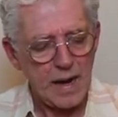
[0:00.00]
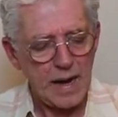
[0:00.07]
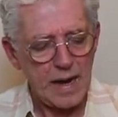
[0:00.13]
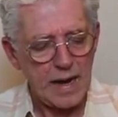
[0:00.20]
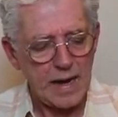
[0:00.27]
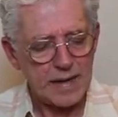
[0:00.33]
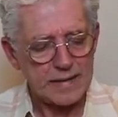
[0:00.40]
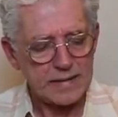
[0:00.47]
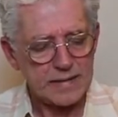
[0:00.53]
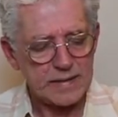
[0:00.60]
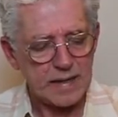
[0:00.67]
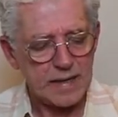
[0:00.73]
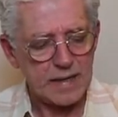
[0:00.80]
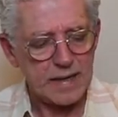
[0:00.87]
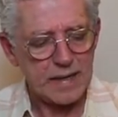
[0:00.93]

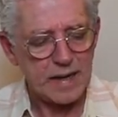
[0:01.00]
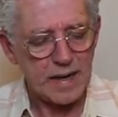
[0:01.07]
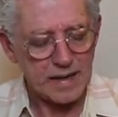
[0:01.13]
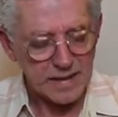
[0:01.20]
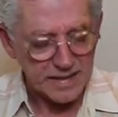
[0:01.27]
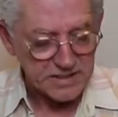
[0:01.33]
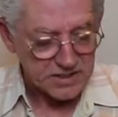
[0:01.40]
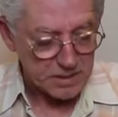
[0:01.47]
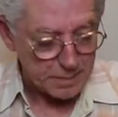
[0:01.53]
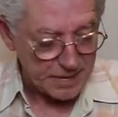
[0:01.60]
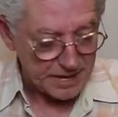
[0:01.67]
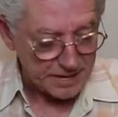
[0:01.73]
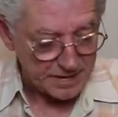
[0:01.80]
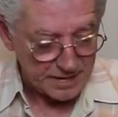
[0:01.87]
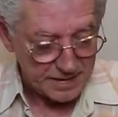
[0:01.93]
And
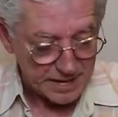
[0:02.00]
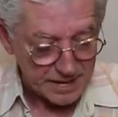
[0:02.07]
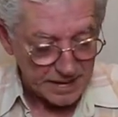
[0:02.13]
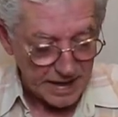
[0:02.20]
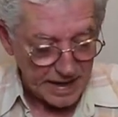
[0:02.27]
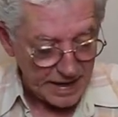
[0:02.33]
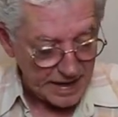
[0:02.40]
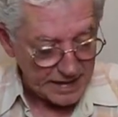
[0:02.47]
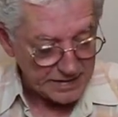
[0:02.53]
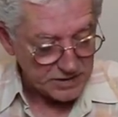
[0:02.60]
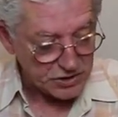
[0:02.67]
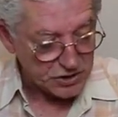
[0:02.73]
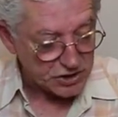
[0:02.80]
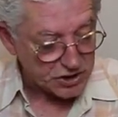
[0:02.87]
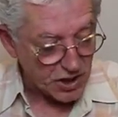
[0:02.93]
Elizabeth A.
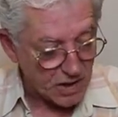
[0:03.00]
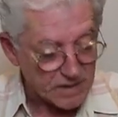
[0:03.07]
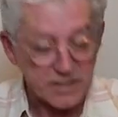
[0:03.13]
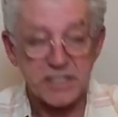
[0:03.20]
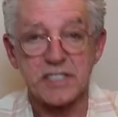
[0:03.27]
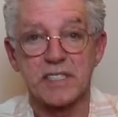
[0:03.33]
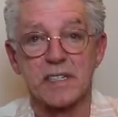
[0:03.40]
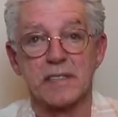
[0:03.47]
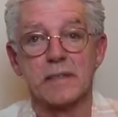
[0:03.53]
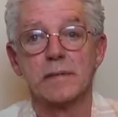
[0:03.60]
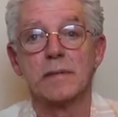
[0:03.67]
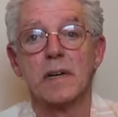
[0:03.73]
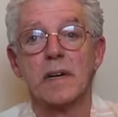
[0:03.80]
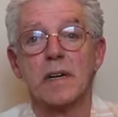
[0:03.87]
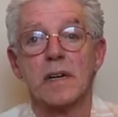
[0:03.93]

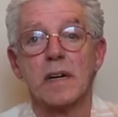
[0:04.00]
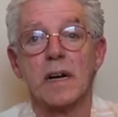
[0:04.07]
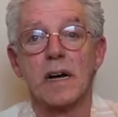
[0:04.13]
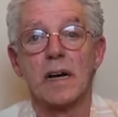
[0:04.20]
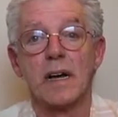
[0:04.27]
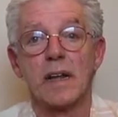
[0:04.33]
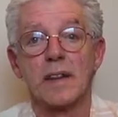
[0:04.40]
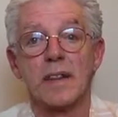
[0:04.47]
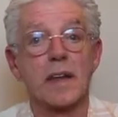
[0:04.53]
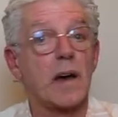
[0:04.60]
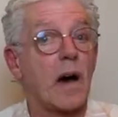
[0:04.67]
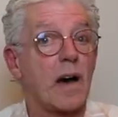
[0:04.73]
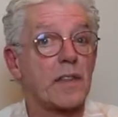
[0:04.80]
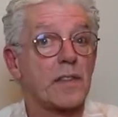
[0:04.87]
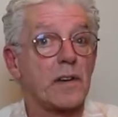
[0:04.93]
Johnson, the
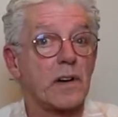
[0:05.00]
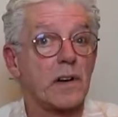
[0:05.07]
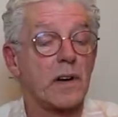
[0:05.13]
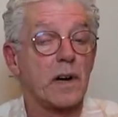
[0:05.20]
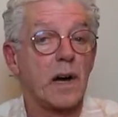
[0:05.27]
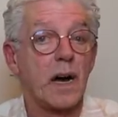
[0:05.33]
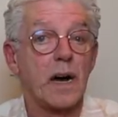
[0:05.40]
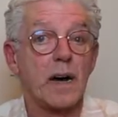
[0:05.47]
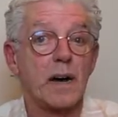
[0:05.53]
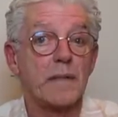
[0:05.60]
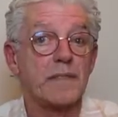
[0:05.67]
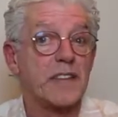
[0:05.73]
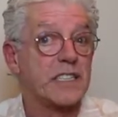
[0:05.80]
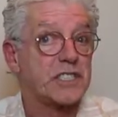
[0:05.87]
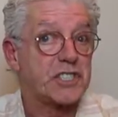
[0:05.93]
author
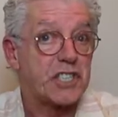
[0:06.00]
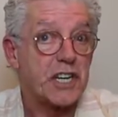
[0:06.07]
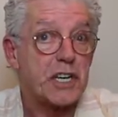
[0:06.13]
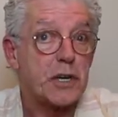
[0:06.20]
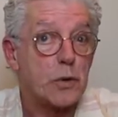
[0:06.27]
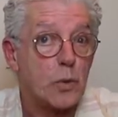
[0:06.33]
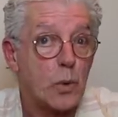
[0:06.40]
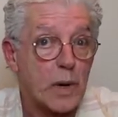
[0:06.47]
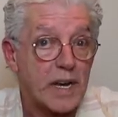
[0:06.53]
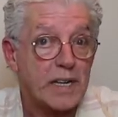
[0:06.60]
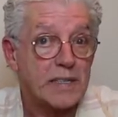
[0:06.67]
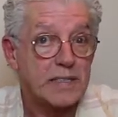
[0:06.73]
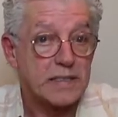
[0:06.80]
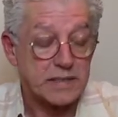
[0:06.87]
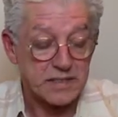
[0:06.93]
of The She Who
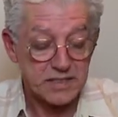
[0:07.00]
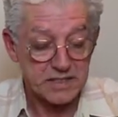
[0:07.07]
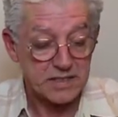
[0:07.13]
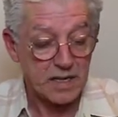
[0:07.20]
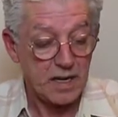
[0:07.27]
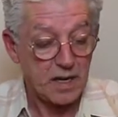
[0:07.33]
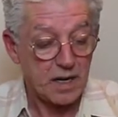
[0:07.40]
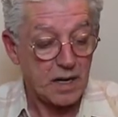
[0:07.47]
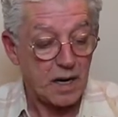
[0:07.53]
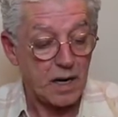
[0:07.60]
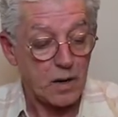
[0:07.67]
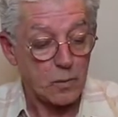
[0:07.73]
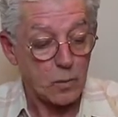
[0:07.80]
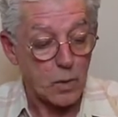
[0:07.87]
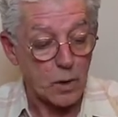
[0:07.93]
Is,
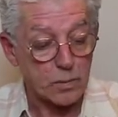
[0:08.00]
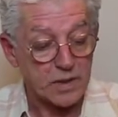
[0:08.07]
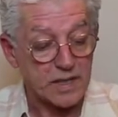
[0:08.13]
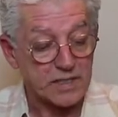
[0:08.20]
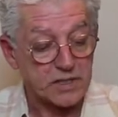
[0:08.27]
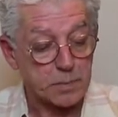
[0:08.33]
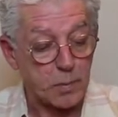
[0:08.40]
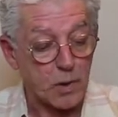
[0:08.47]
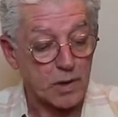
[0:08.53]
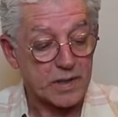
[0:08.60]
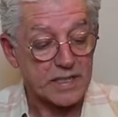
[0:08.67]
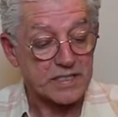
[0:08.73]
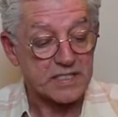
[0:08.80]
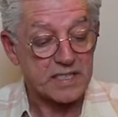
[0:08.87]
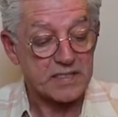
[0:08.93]
wrote this
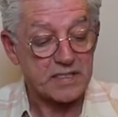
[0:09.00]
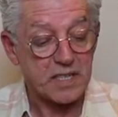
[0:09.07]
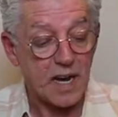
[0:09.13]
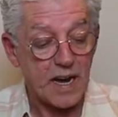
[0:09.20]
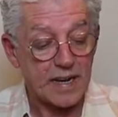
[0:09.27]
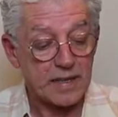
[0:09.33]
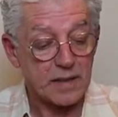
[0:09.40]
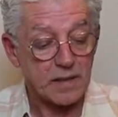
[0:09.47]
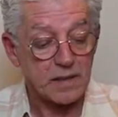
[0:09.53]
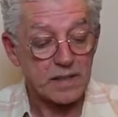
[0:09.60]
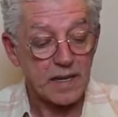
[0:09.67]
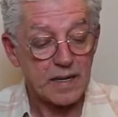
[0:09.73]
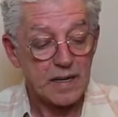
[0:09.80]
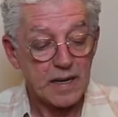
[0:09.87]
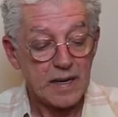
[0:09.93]
book. It's
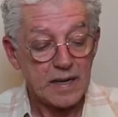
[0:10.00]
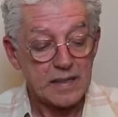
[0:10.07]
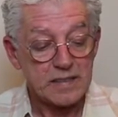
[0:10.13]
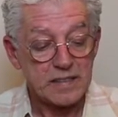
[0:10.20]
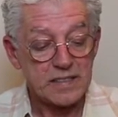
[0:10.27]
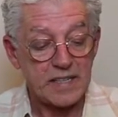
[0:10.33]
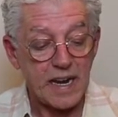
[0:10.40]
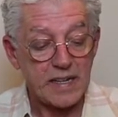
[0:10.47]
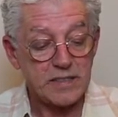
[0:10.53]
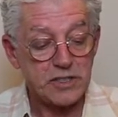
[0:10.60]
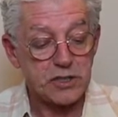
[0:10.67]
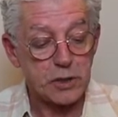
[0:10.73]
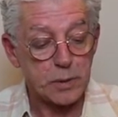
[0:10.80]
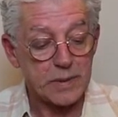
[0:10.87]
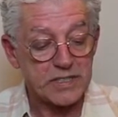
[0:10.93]
entitled
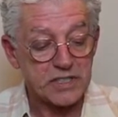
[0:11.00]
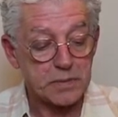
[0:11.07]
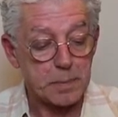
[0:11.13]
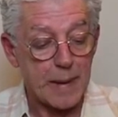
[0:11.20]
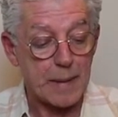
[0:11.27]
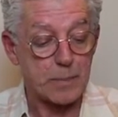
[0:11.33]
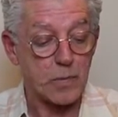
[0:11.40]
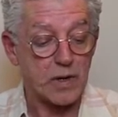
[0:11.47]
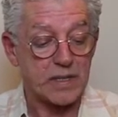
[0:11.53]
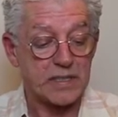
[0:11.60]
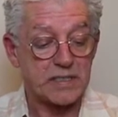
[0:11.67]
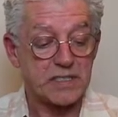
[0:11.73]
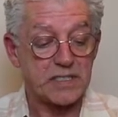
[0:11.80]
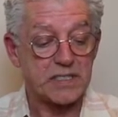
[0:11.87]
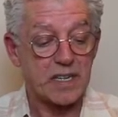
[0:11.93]
Dangerous
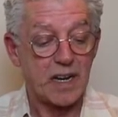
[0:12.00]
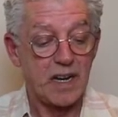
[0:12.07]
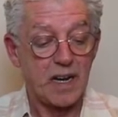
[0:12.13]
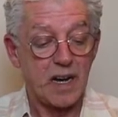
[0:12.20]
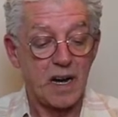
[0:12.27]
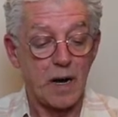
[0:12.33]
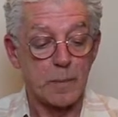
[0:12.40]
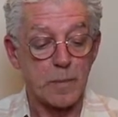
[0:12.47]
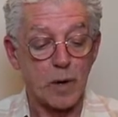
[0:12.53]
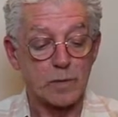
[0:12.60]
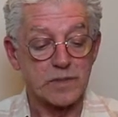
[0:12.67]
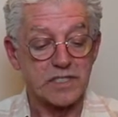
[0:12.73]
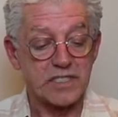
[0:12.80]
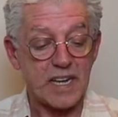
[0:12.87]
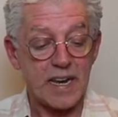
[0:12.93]
Memories, A
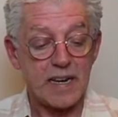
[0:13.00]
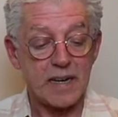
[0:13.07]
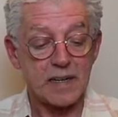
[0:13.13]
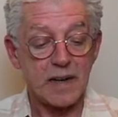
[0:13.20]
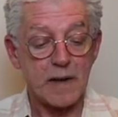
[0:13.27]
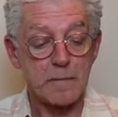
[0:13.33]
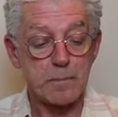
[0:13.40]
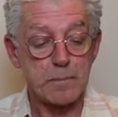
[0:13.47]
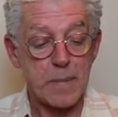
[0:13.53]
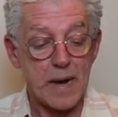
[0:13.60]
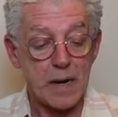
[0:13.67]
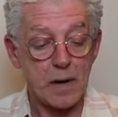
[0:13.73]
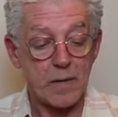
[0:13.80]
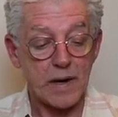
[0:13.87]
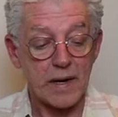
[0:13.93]
Mosaic of
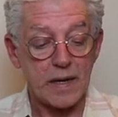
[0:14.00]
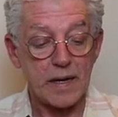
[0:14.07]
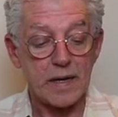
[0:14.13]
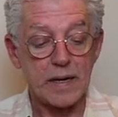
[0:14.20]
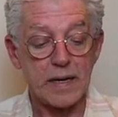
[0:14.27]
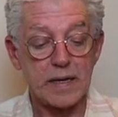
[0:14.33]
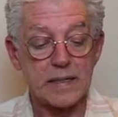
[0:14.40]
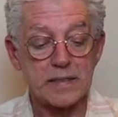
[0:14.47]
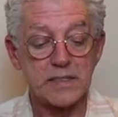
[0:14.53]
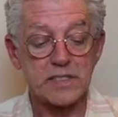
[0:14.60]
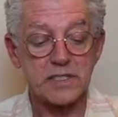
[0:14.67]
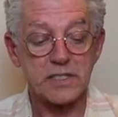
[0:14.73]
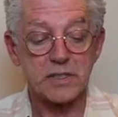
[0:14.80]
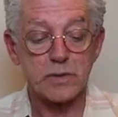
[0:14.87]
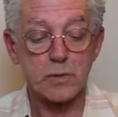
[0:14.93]
Mary in
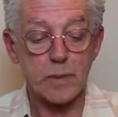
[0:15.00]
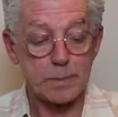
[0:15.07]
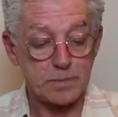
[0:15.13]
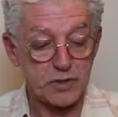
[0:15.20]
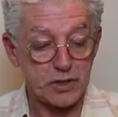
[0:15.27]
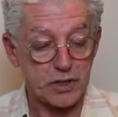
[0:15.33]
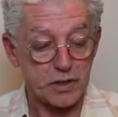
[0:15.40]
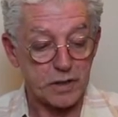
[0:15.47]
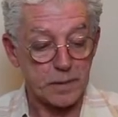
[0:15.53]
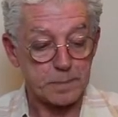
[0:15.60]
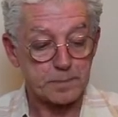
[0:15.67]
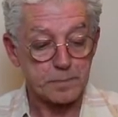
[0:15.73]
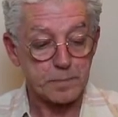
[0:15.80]
Scripture.